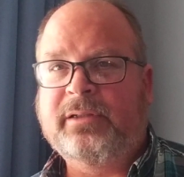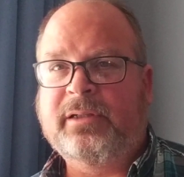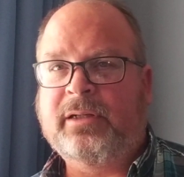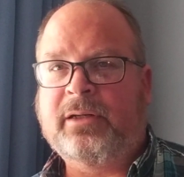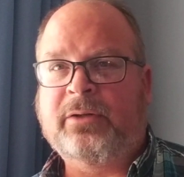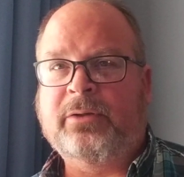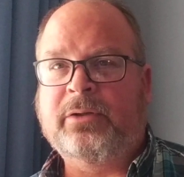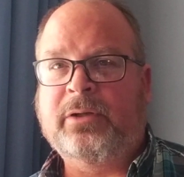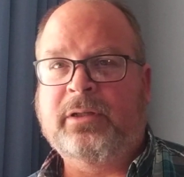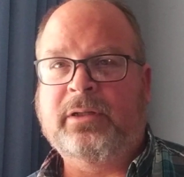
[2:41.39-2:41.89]
You
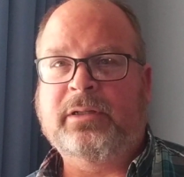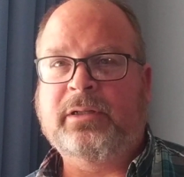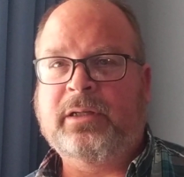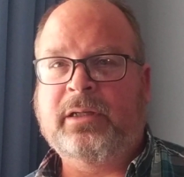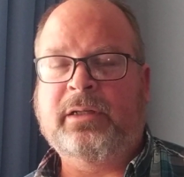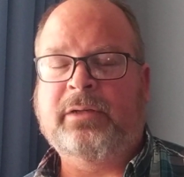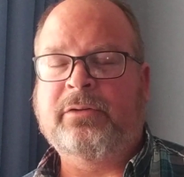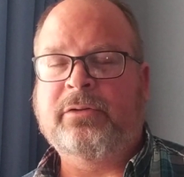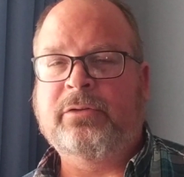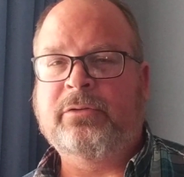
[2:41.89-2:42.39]
know,
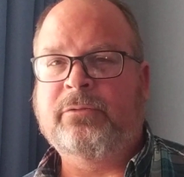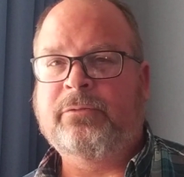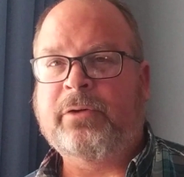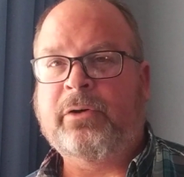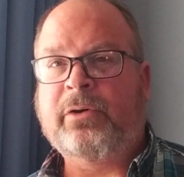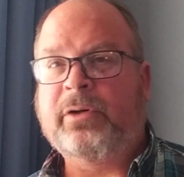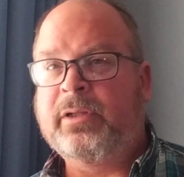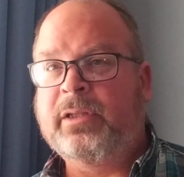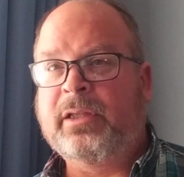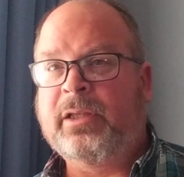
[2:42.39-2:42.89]
in
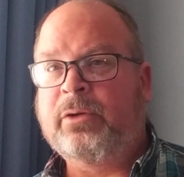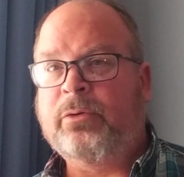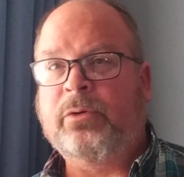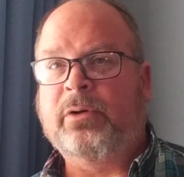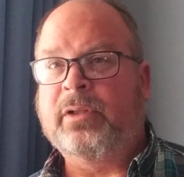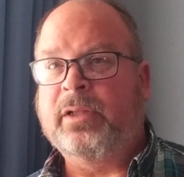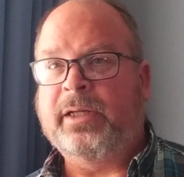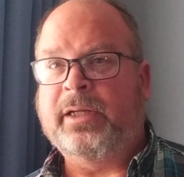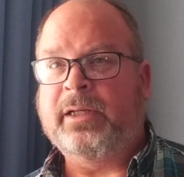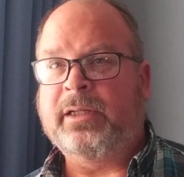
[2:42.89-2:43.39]
very
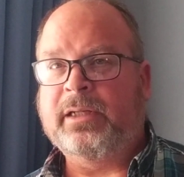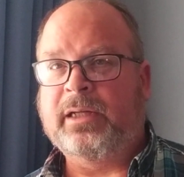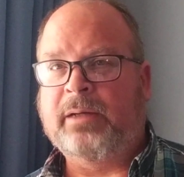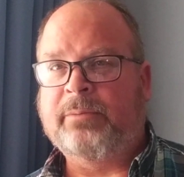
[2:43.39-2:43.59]
literally.